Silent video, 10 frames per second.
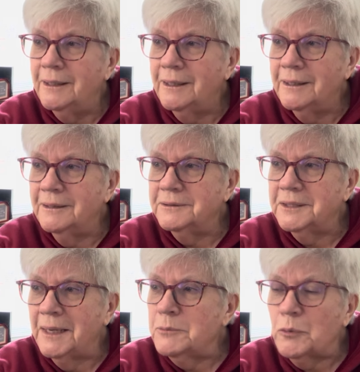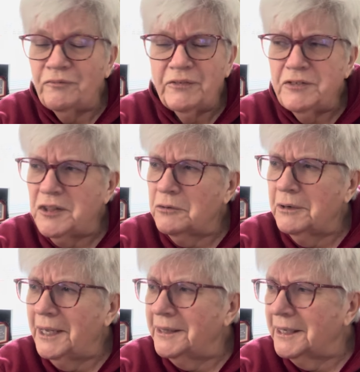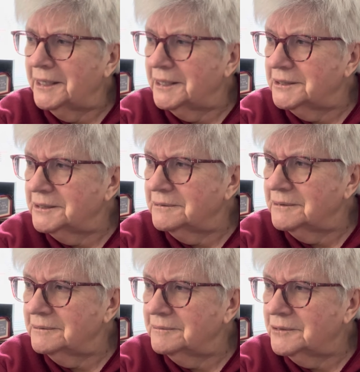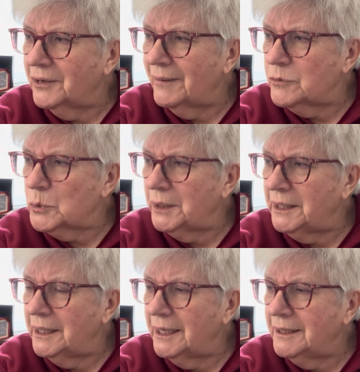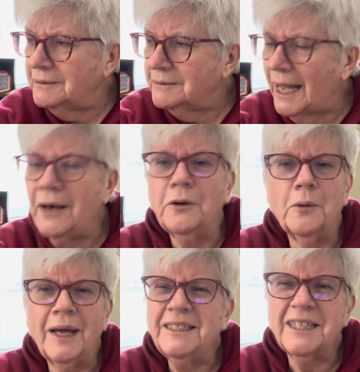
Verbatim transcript: Uh, it's M53, I think it is, or M29. I don't know. It's,